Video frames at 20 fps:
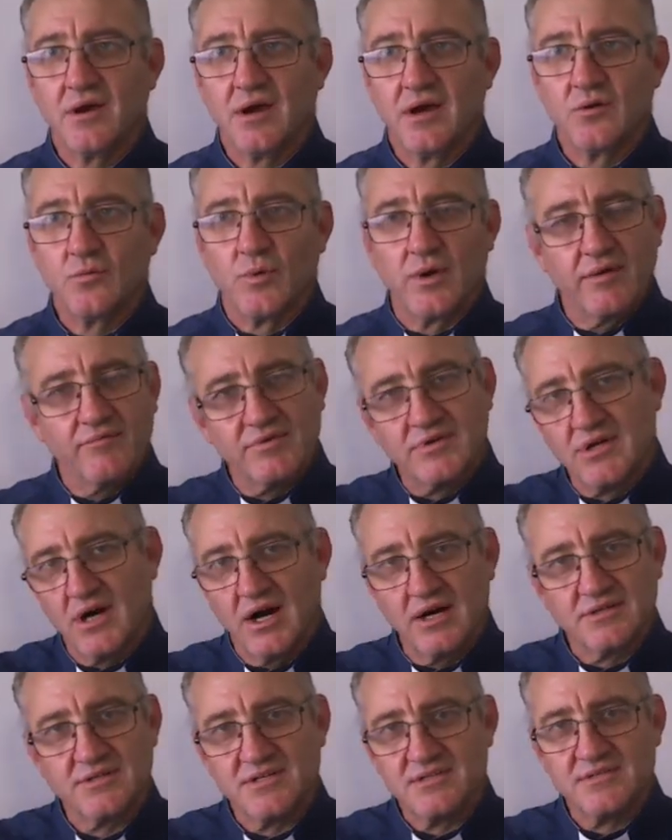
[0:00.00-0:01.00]
whatever
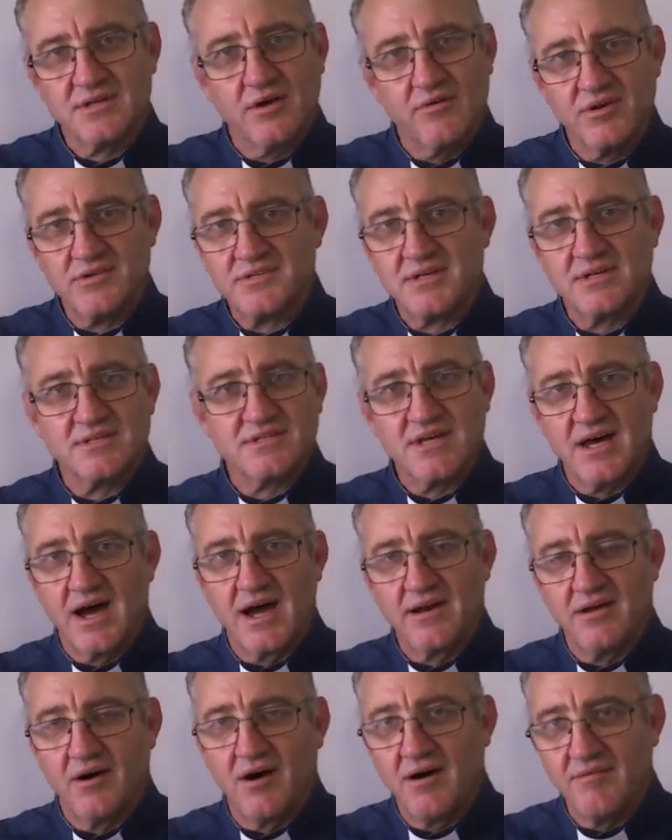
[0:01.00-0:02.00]
darkness there is inside
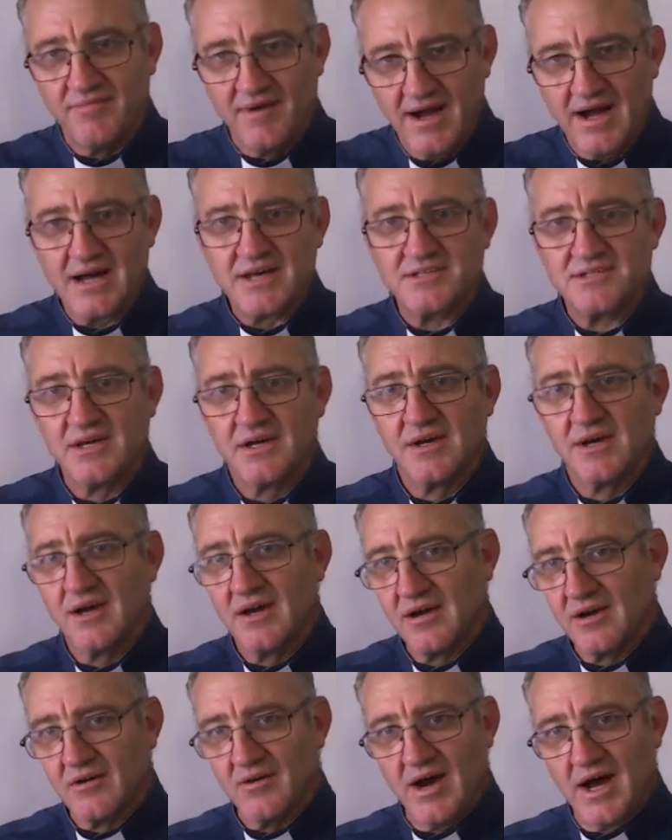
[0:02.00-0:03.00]
of us,
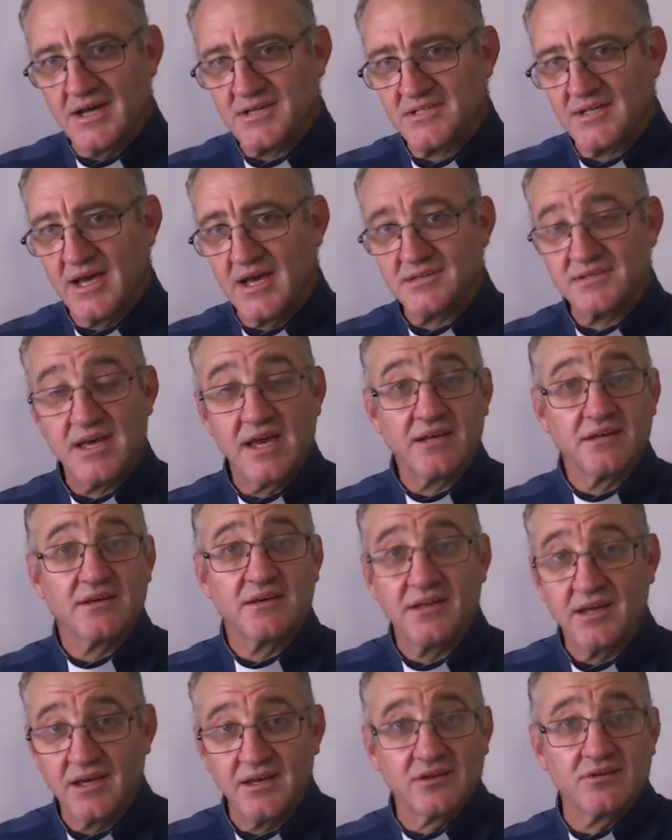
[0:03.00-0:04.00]
Christ has entered
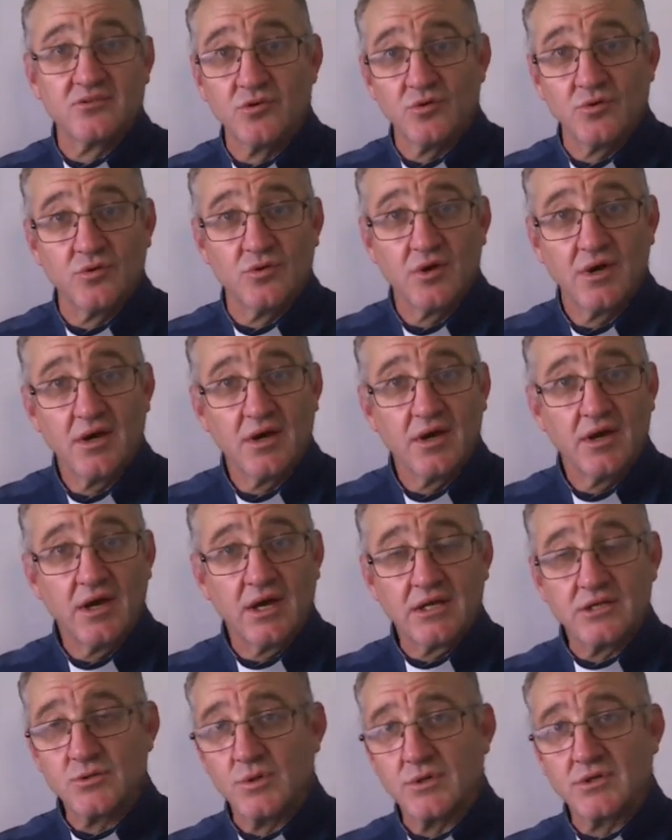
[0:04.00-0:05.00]
into
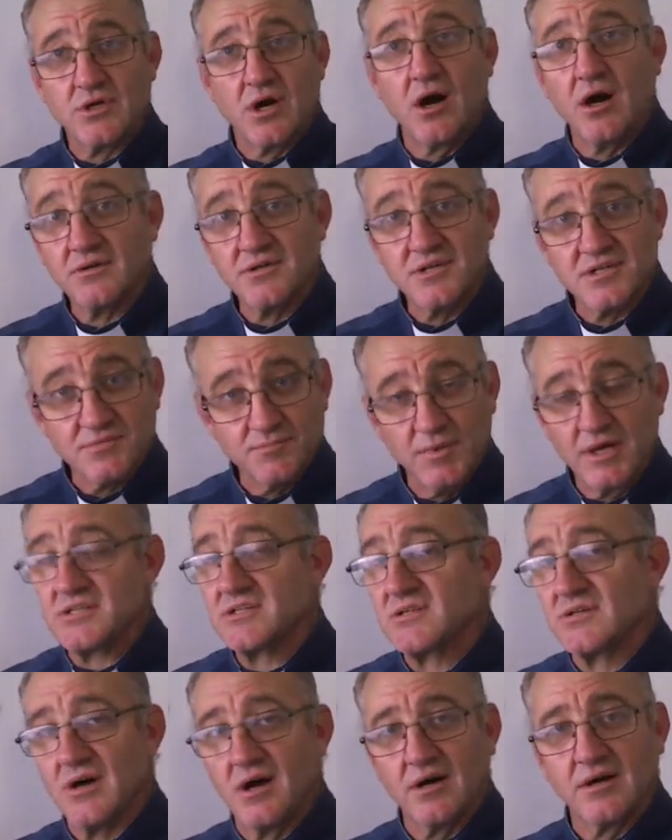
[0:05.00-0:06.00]
a darkness much
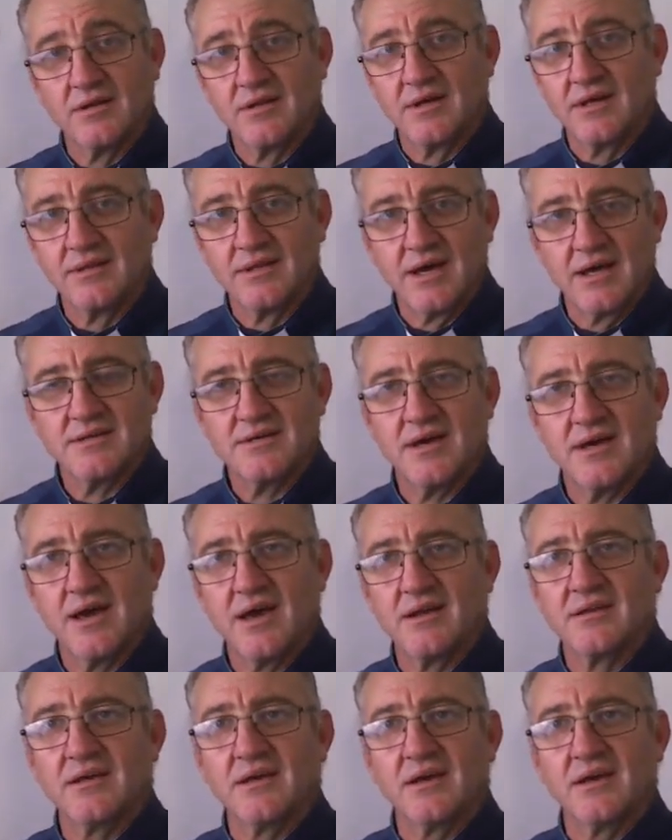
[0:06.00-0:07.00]
darker than that.
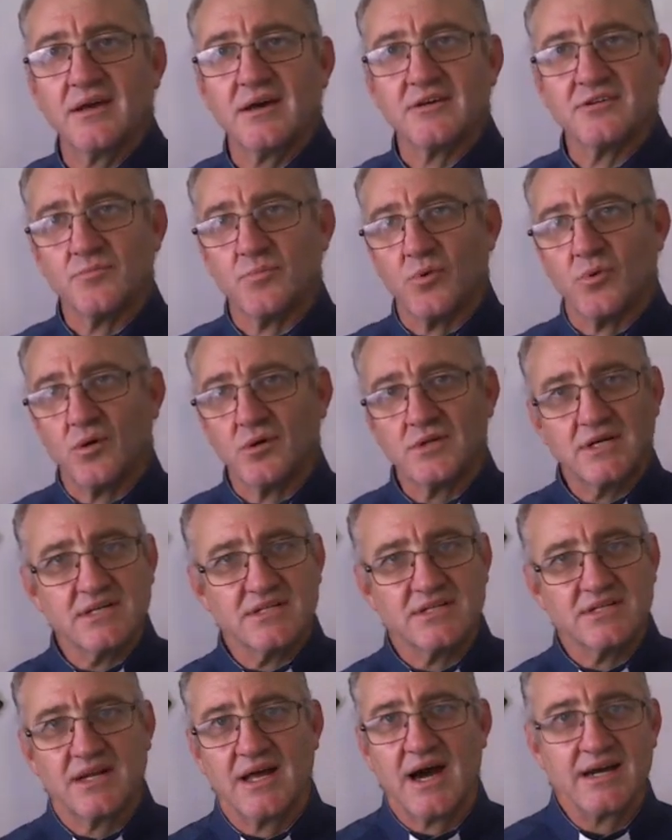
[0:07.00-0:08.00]
And he has brought
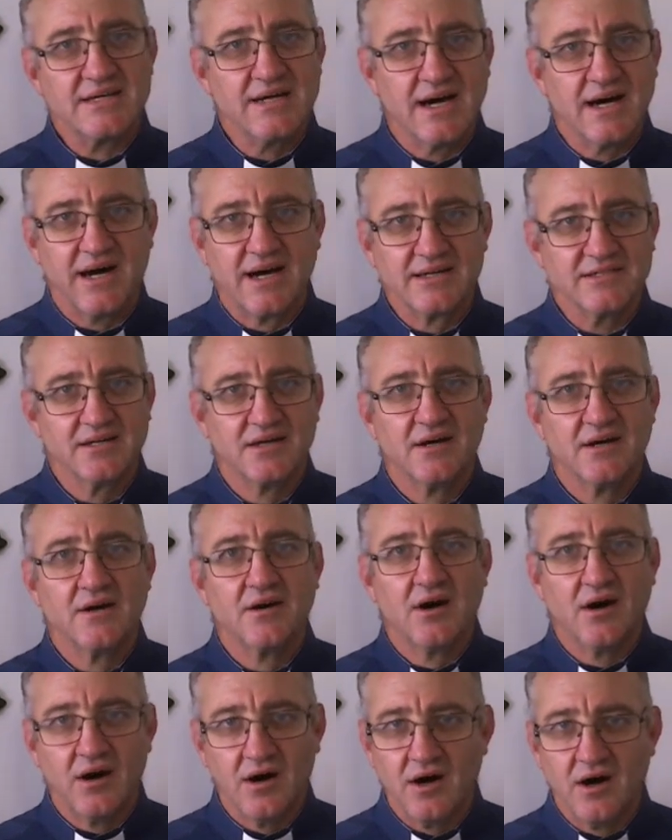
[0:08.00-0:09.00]
his light out
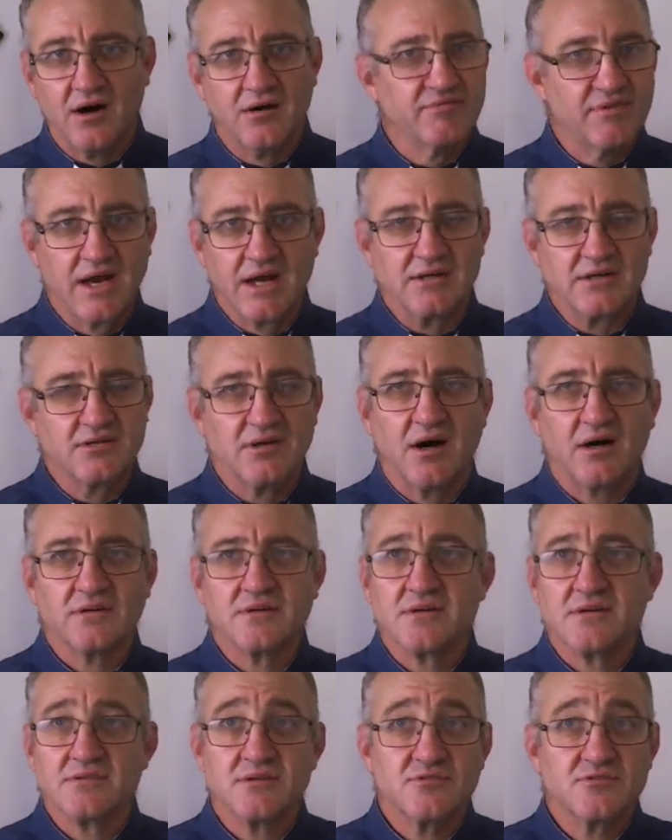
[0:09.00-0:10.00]
of that
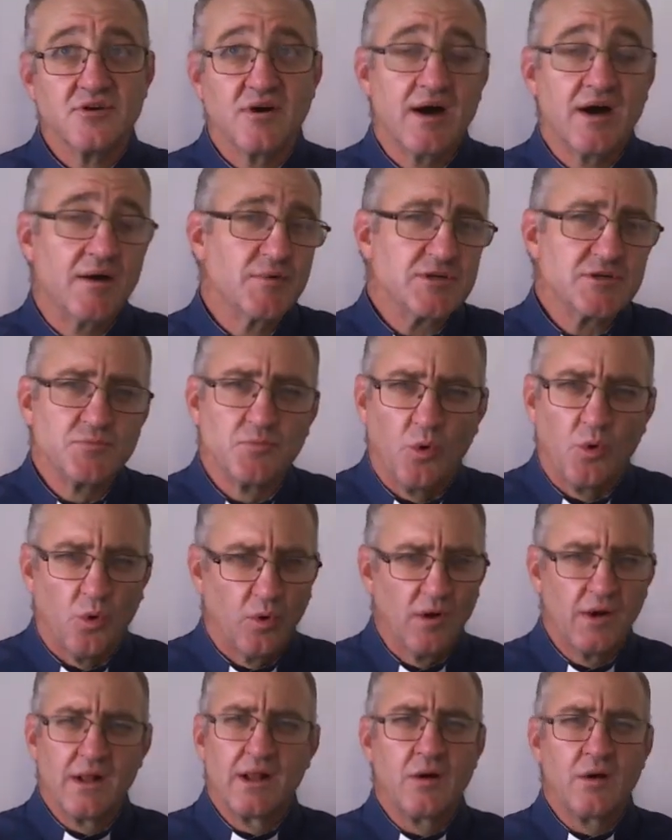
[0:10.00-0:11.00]
darkness. And so how much more
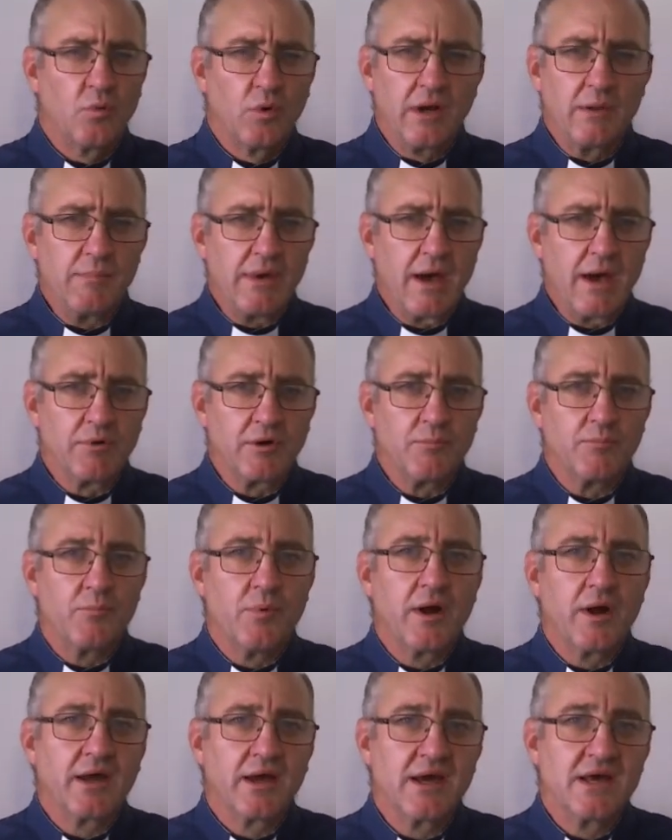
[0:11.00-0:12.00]
will he be able to
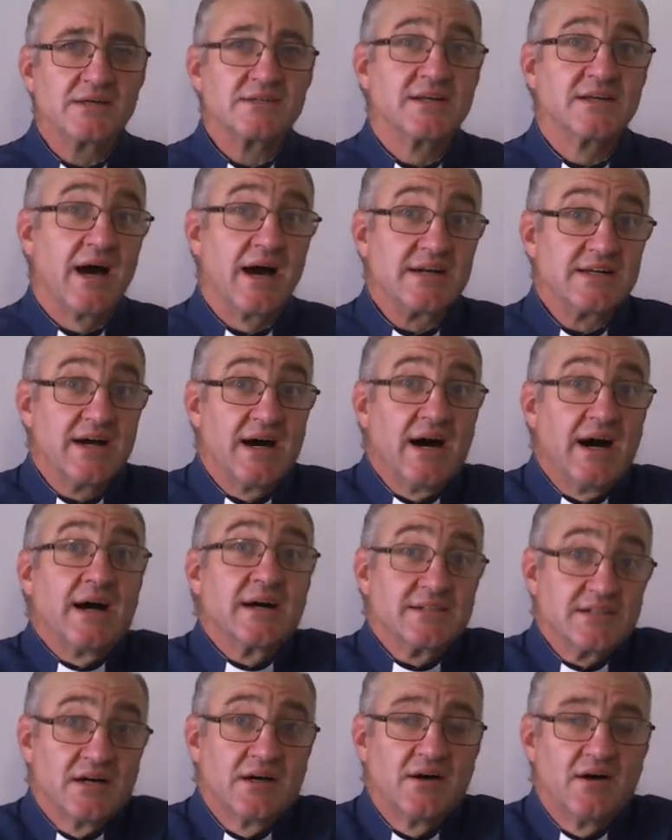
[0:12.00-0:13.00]
bring his light
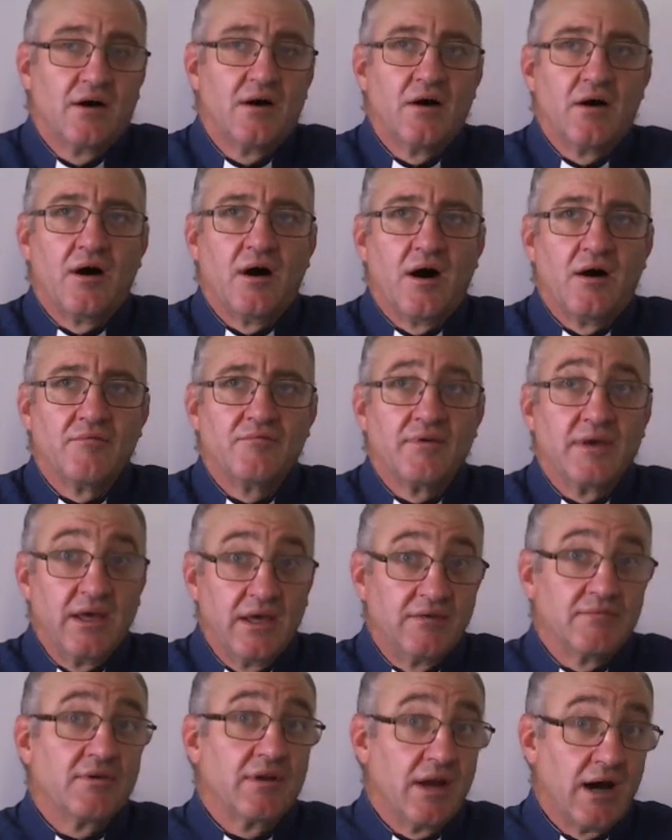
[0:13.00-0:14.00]
out of
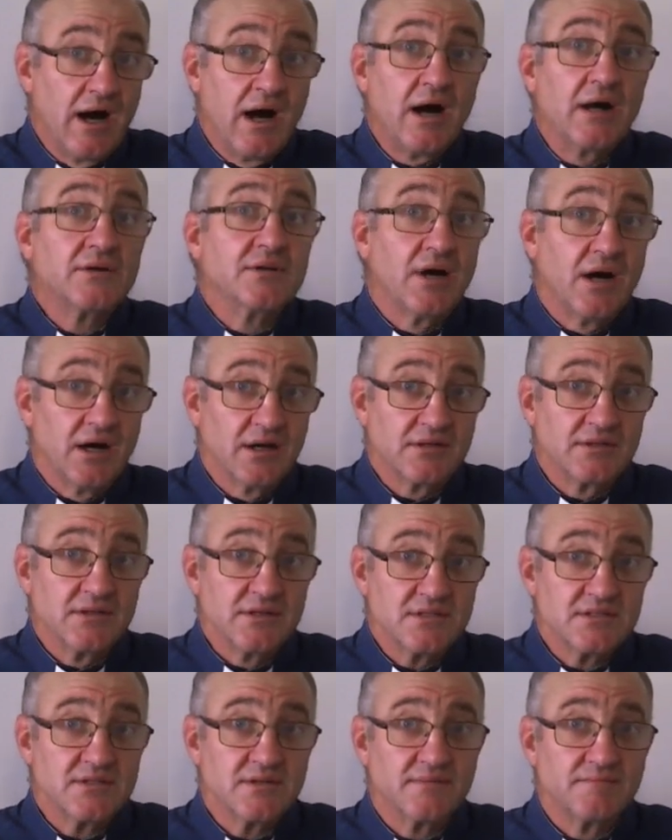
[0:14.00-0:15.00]
even our
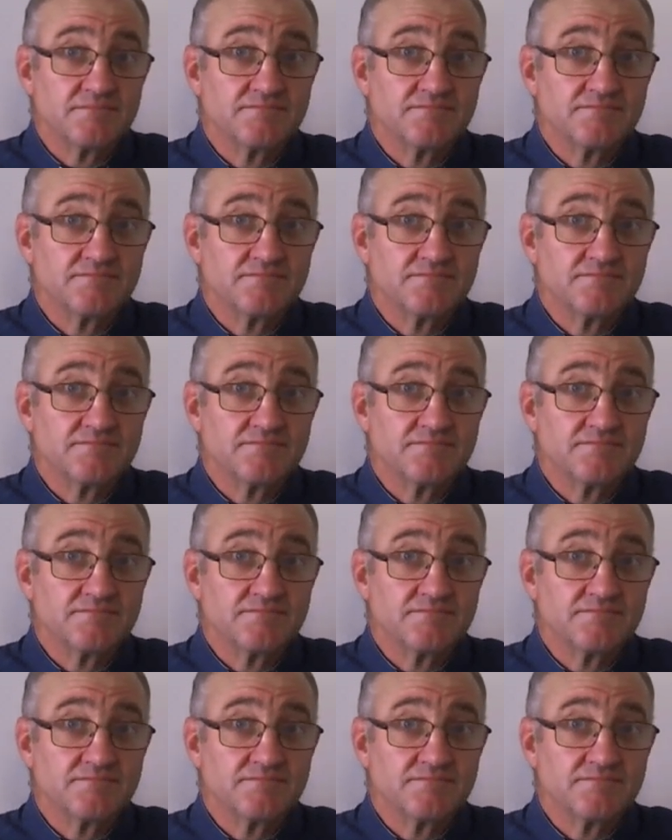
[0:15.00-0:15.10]
darkness?